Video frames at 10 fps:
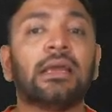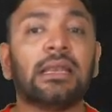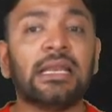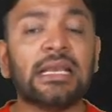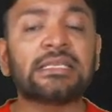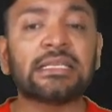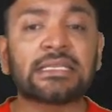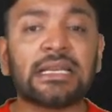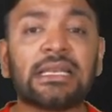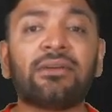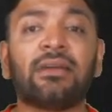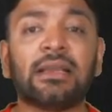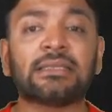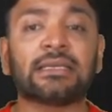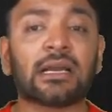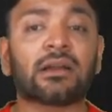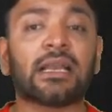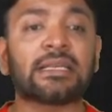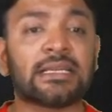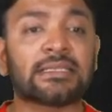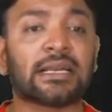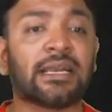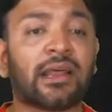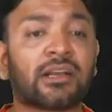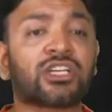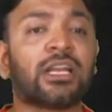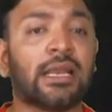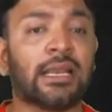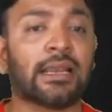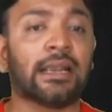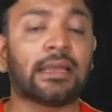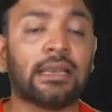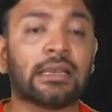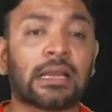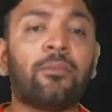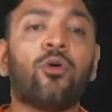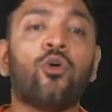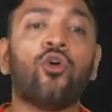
Lease incentive is recognized as a reduction in rental income